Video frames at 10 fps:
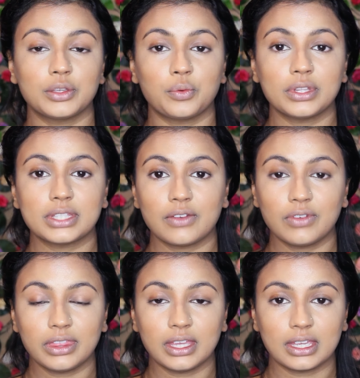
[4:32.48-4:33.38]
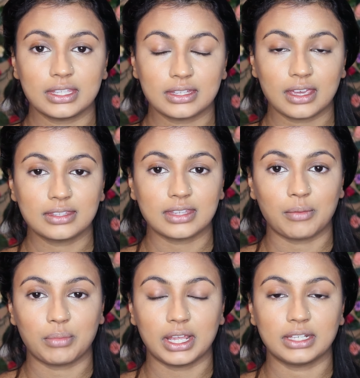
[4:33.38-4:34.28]
So once everything is nice
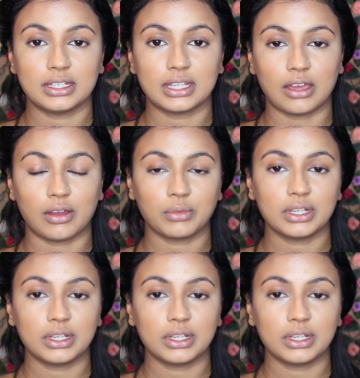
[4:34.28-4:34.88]
and blended out, I'm